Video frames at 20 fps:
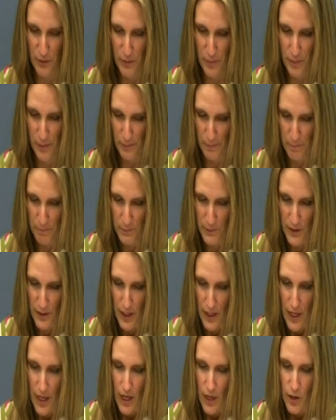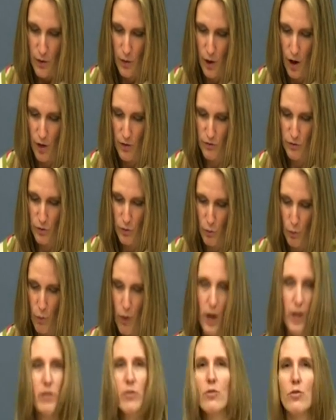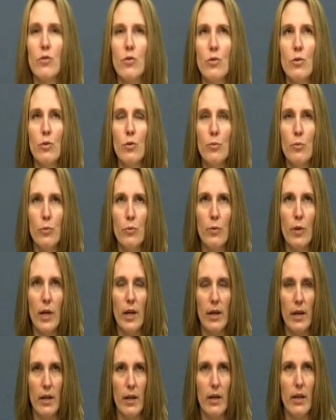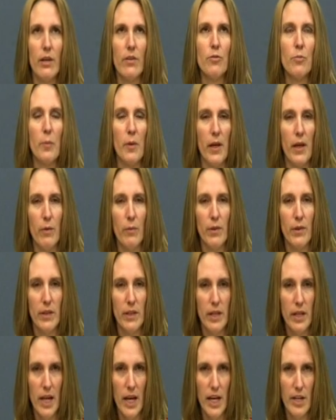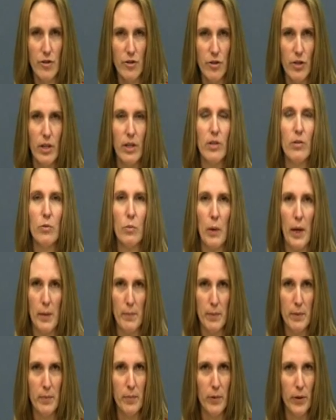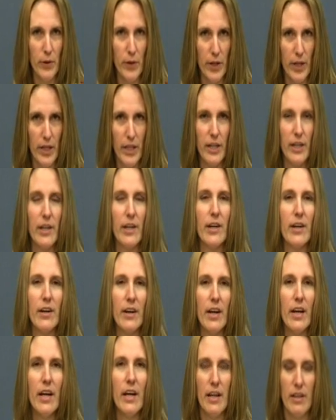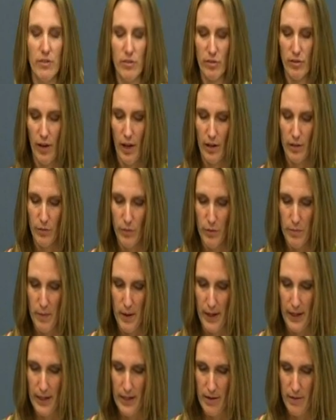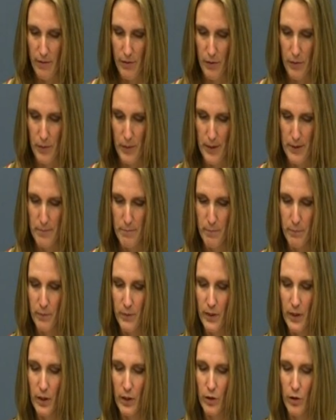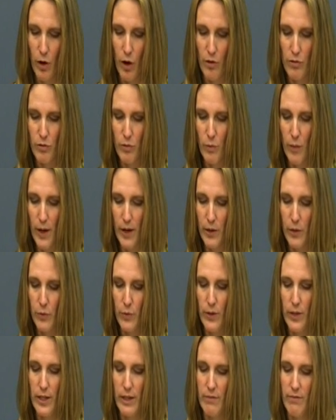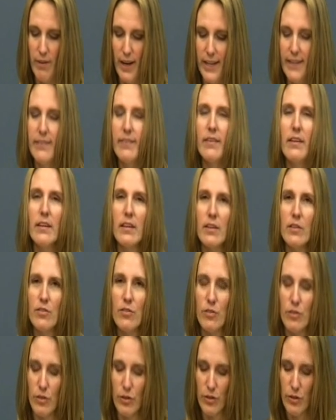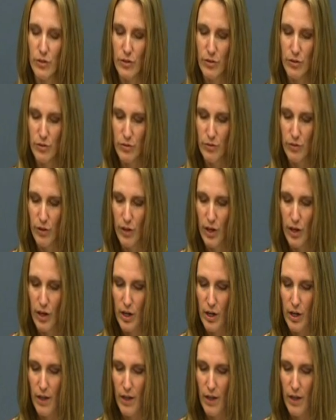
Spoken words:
group. You also want to explain what the occasion is, why people are here, and just kind of remind everyone. You also want to invite the listeners,